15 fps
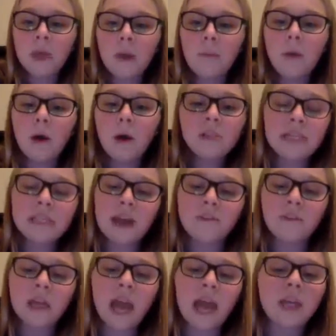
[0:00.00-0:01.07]
Posting
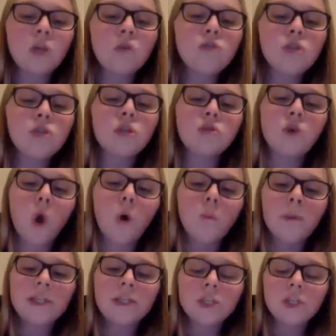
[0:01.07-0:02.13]
definitely. I used to do cold
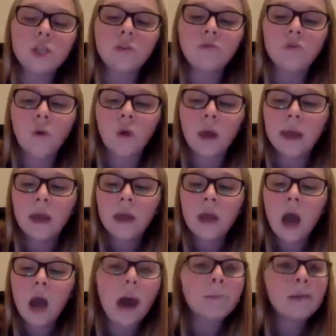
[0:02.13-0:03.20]
messaging for it,
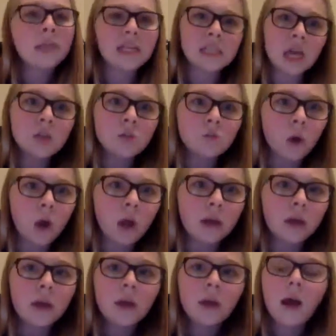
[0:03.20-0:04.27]
and that does work.